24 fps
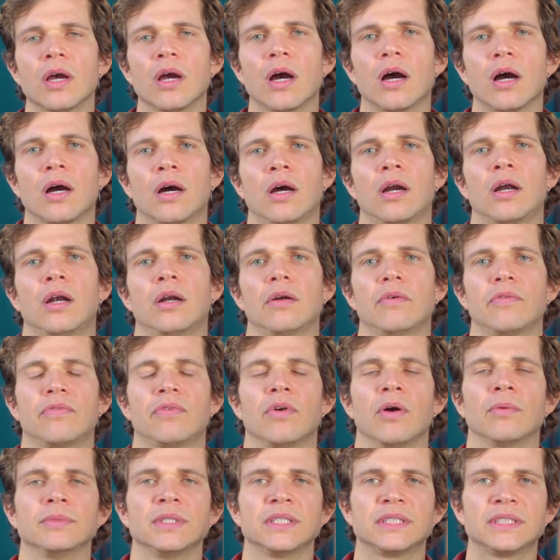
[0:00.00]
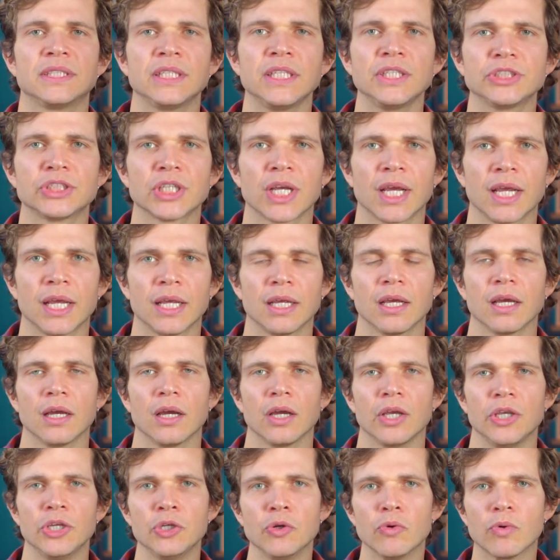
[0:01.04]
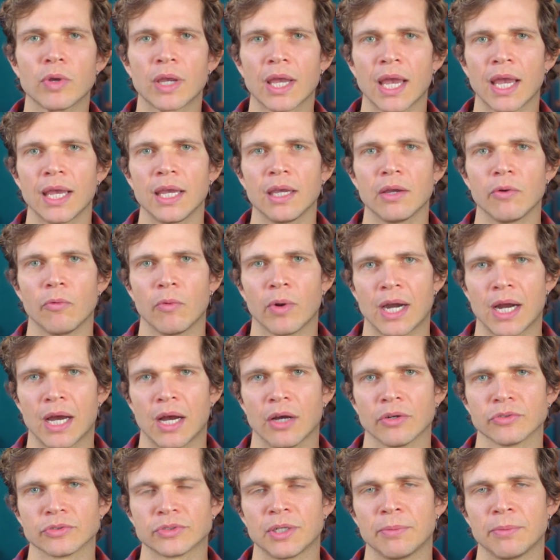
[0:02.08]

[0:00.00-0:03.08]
are from the CJ UK warehouse.